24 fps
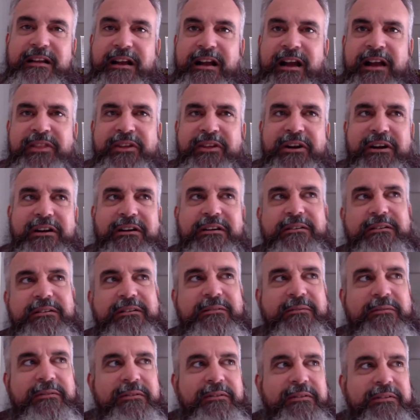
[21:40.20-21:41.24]

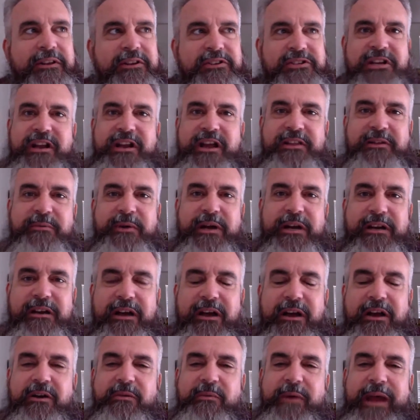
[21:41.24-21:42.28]
There's another one?
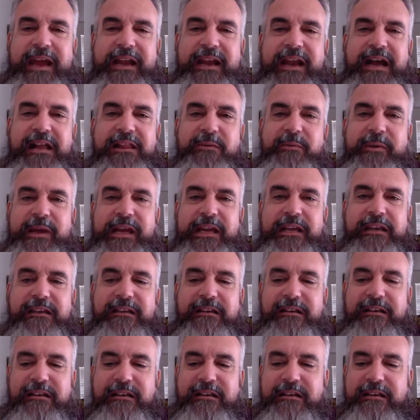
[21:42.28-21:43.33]
Oh, wait, Halloween.
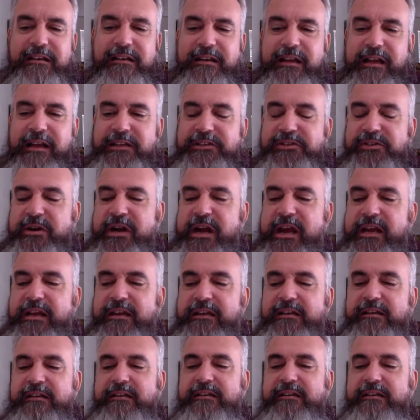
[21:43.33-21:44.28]
That's right.